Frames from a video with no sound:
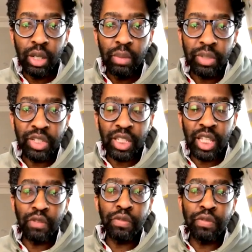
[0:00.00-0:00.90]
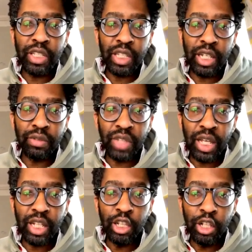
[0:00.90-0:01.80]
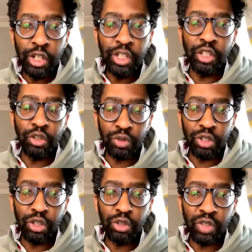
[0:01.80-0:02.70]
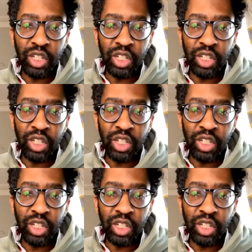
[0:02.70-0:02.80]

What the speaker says: Because they then find out that learning neurosurgery